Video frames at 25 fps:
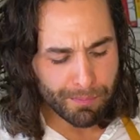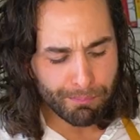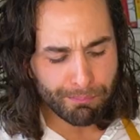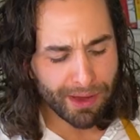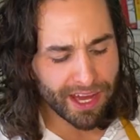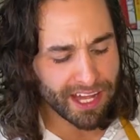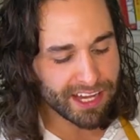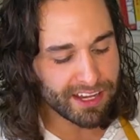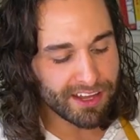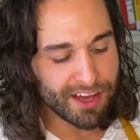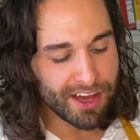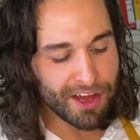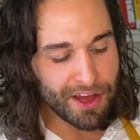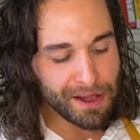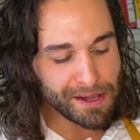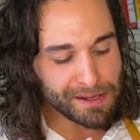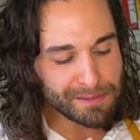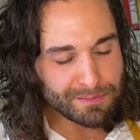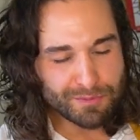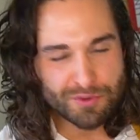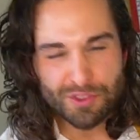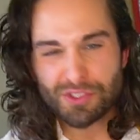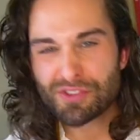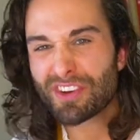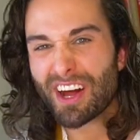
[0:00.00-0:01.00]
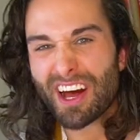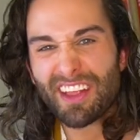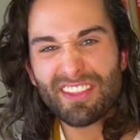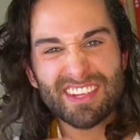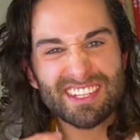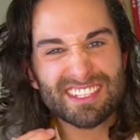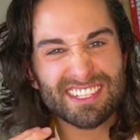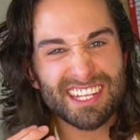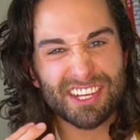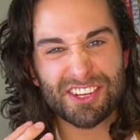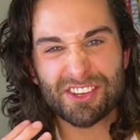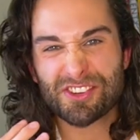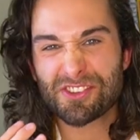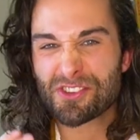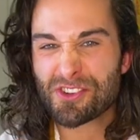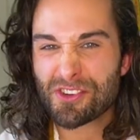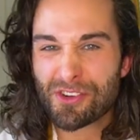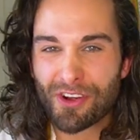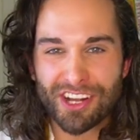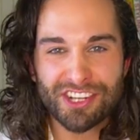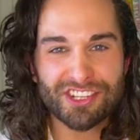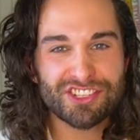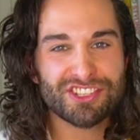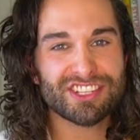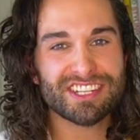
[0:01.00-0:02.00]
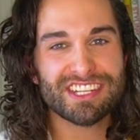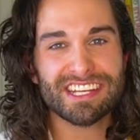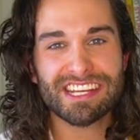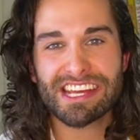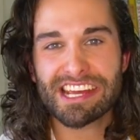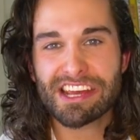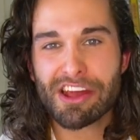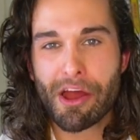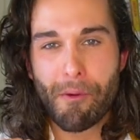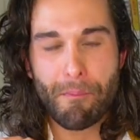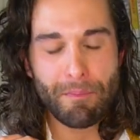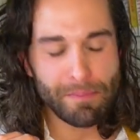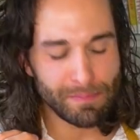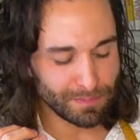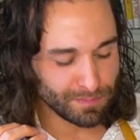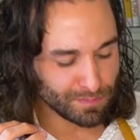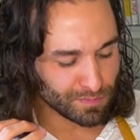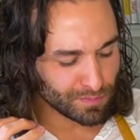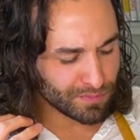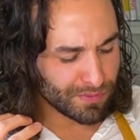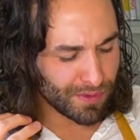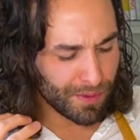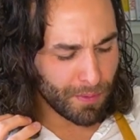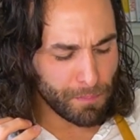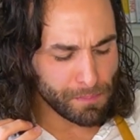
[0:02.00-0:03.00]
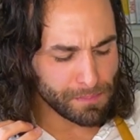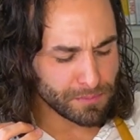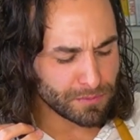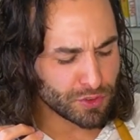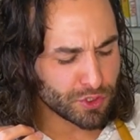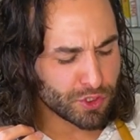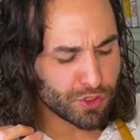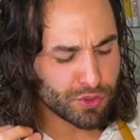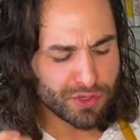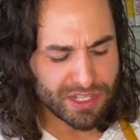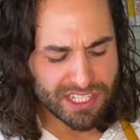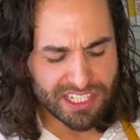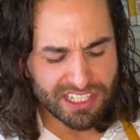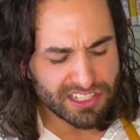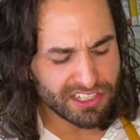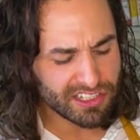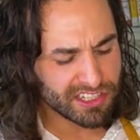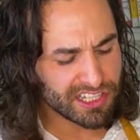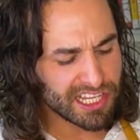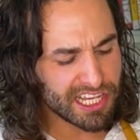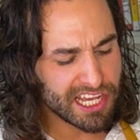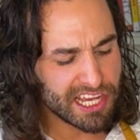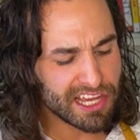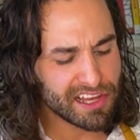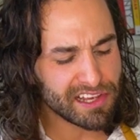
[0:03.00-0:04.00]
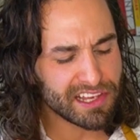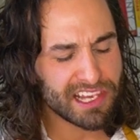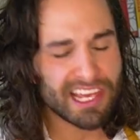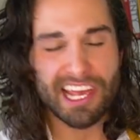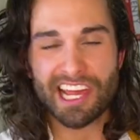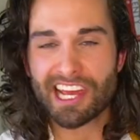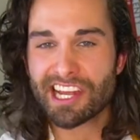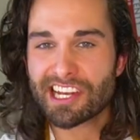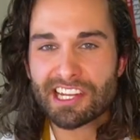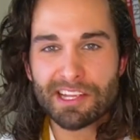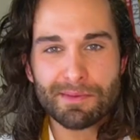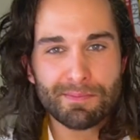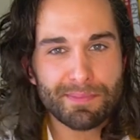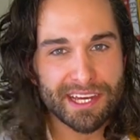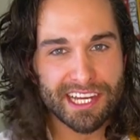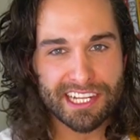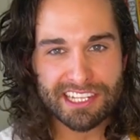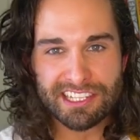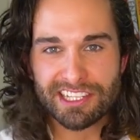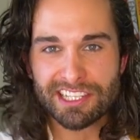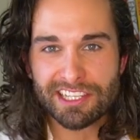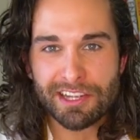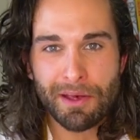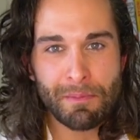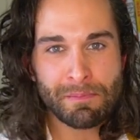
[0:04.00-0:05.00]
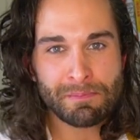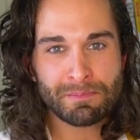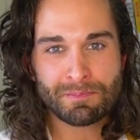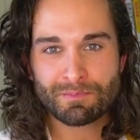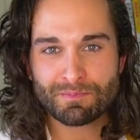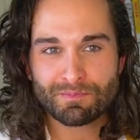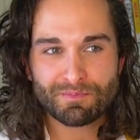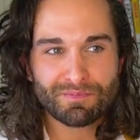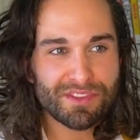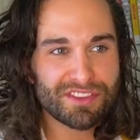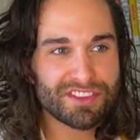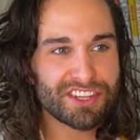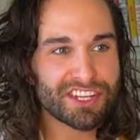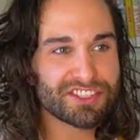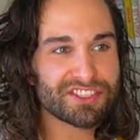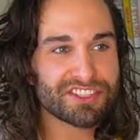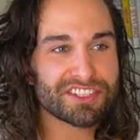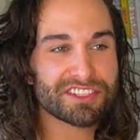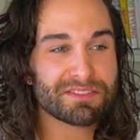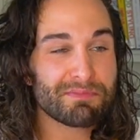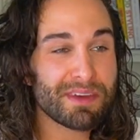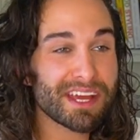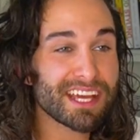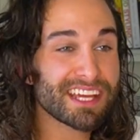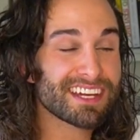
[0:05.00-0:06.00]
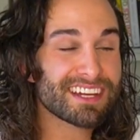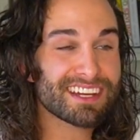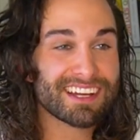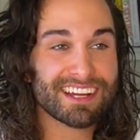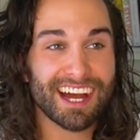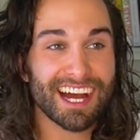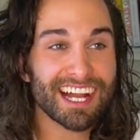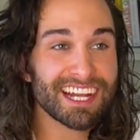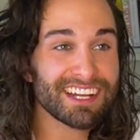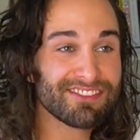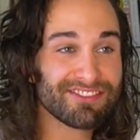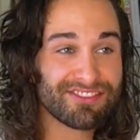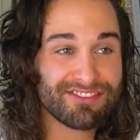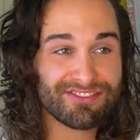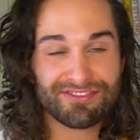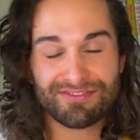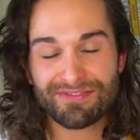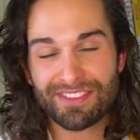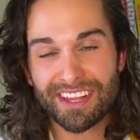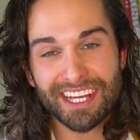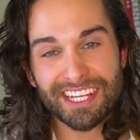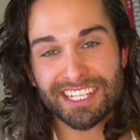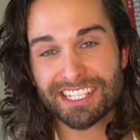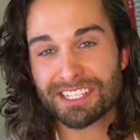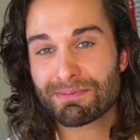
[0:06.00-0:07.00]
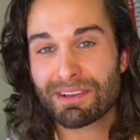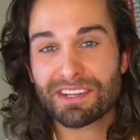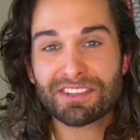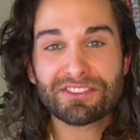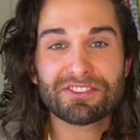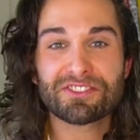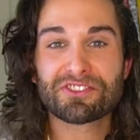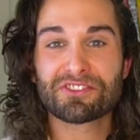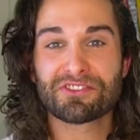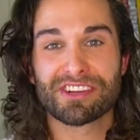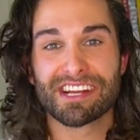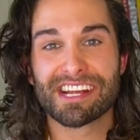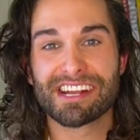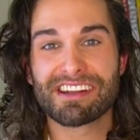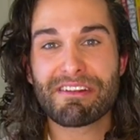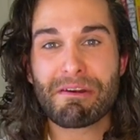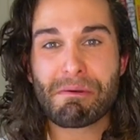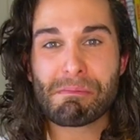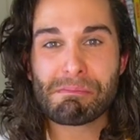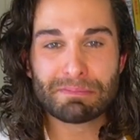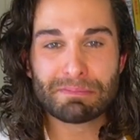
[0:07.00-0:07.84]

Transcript: but you have got these like crunchy, crystally candy bits that just make it kind of like a special treat.